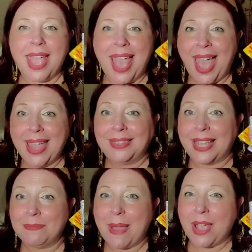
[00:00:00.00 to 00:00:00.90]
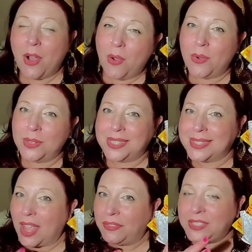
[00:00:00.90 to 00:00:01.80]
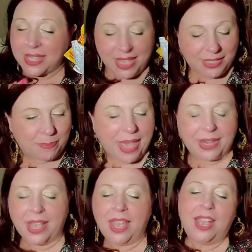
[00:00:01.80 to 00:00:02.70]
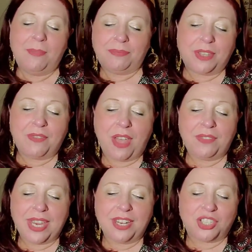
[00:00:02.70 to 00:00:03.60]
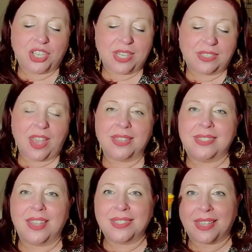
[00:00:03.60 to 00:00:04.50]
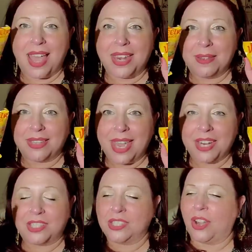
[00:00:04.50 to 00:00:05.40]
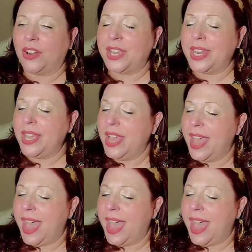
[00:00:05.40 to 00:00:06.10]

I add like my own stuff to this, but the Velveeta cheese sauce does kind of get it started.